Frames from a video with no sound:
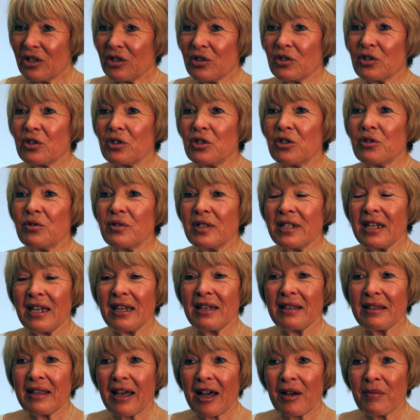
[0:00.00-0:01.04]
So you
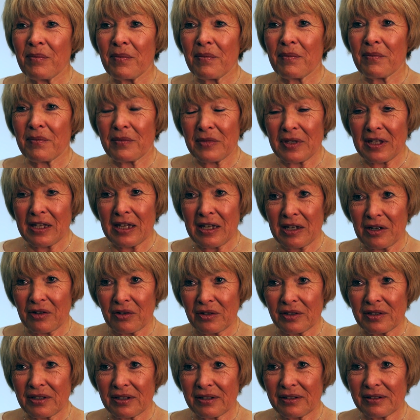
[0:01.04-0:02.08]
take that
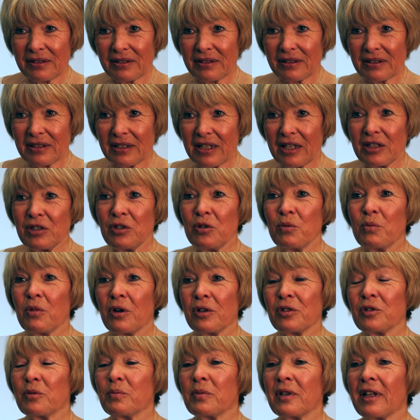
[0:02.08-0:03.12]
yield and you
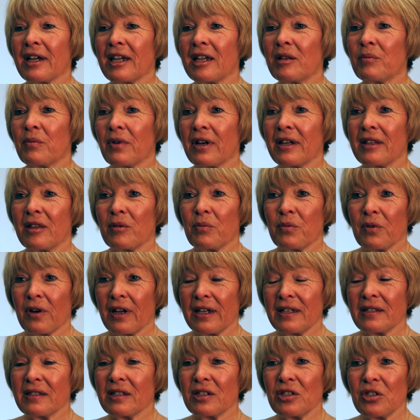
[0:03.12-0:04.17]
multiply it by the
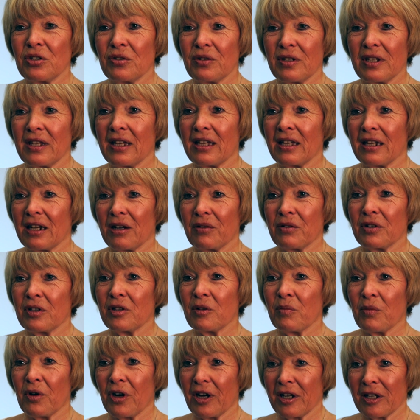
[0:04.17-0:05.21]
price that you can get out
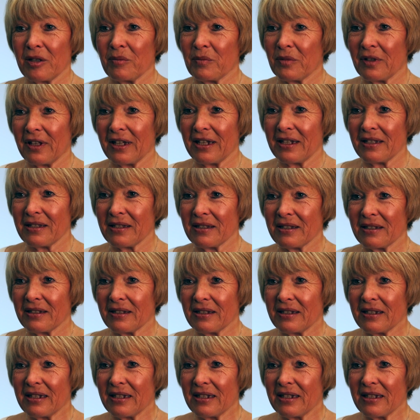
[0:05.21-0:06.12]
in the marketplace,